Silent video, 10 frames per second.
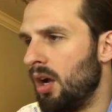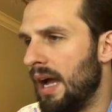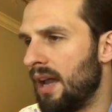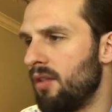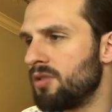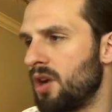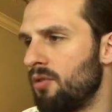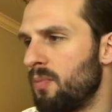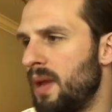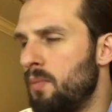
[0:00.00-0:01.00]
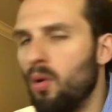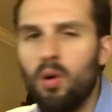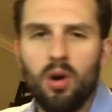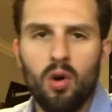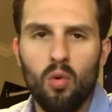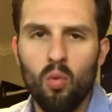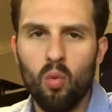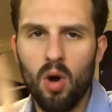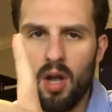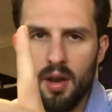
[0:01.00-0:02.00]
Out of those 100 people,
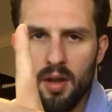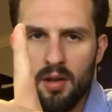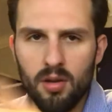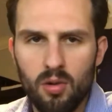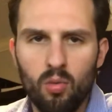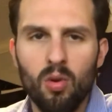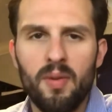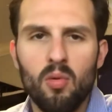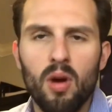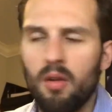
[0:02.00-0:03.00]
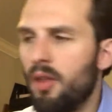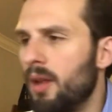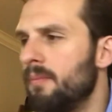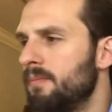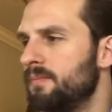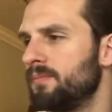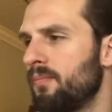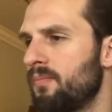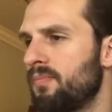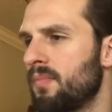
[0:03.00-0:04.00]
one will be wealthy,
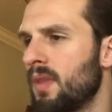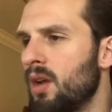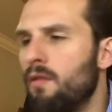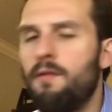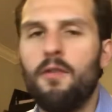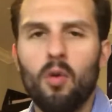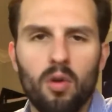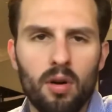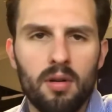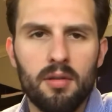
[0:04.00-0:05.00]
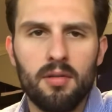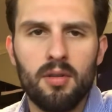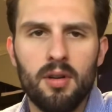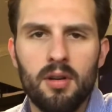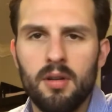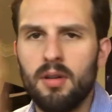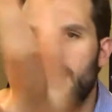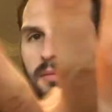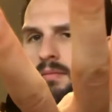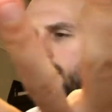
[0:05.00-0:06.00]
four
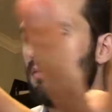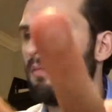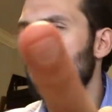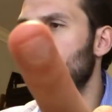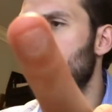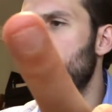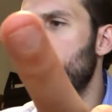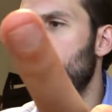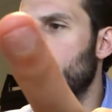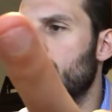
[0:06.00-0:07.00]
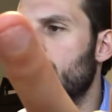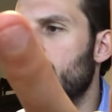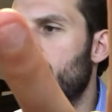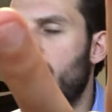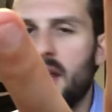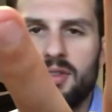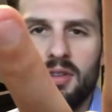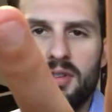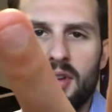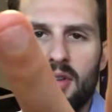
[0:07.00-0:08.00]
will be
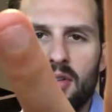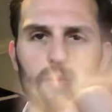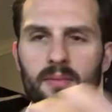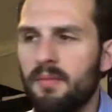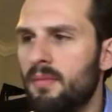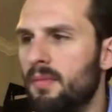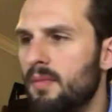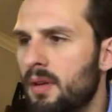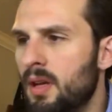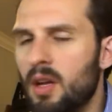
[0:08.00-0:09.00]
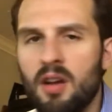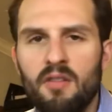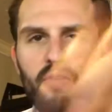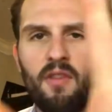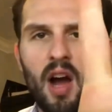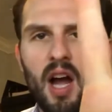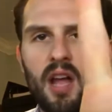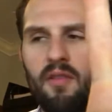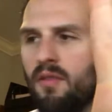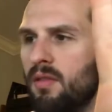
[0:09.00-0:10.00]
financially secure,
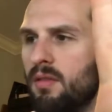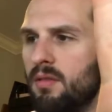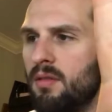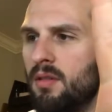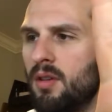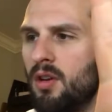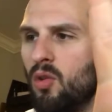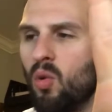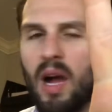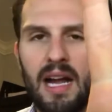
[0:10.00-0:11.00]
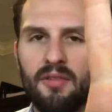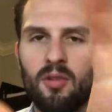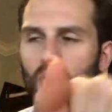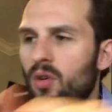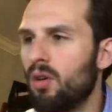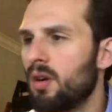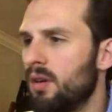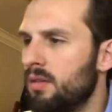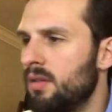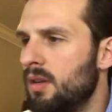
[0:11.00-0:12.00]
five will have to work
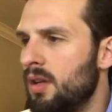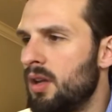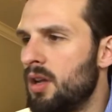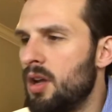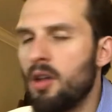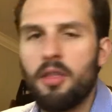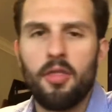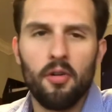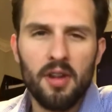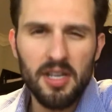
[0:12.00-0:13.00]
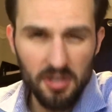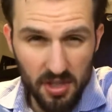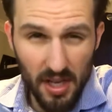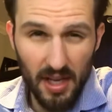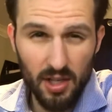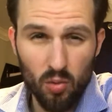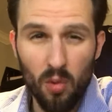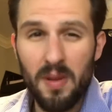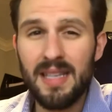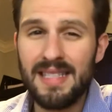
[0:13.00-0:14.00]
36
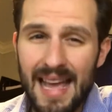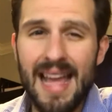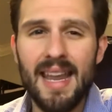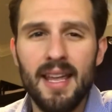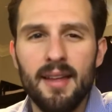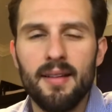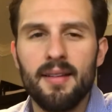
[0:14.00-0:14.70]
will be dead,